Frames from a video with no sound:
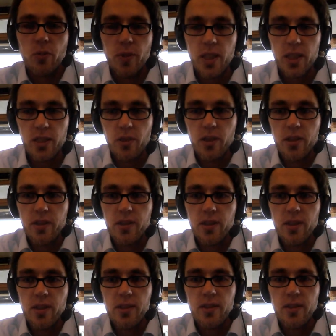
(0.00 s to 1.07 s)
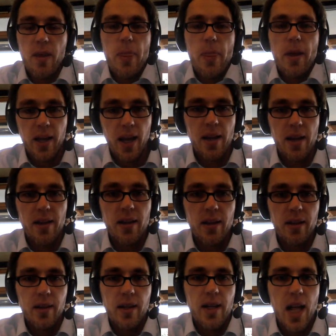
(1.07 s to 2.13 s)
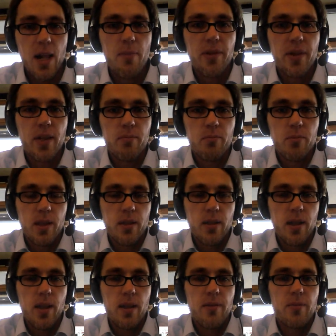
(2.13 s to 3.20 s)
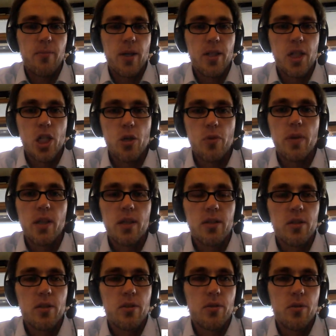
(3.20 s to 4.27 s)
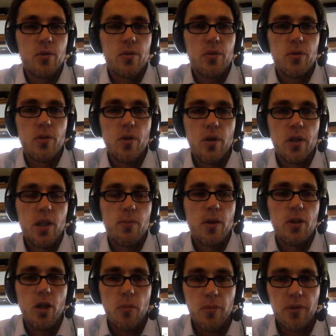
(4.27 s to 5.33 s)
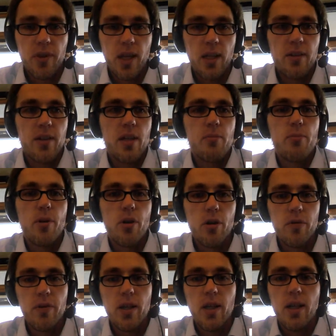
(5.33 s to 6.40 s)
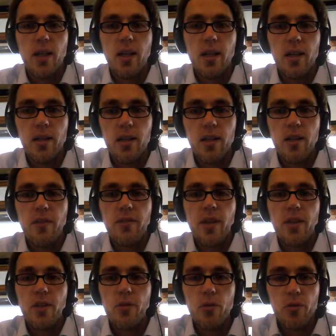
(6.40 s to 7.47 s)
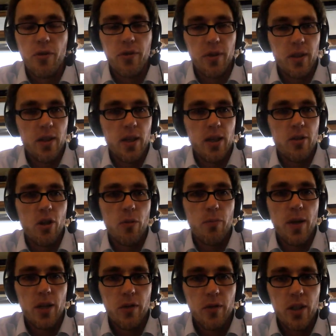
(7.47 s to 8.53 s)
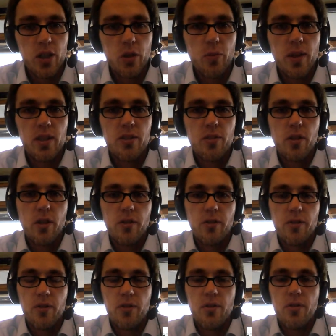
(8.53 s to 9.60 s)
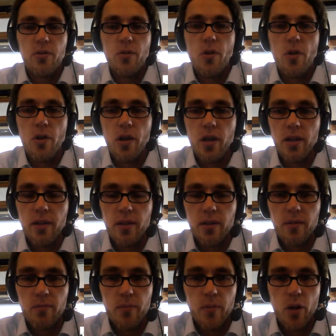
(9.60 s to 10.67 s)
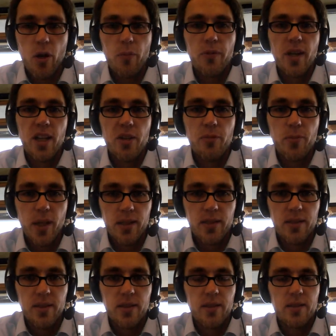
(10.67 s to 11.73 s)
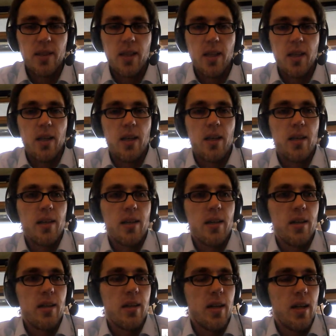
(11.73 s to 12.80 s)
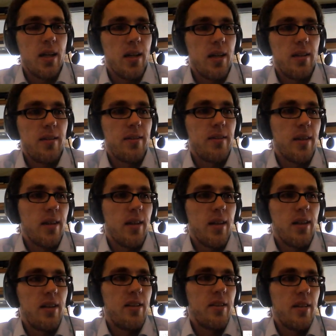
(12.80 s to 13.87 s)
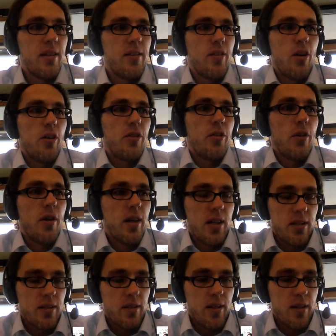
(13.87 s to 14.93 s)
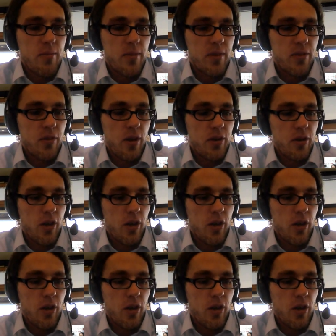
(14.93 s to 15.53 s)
open educational resources can can help them as material to learn about open science. And both, if they use an open educational resource to learn open science practices, it's also an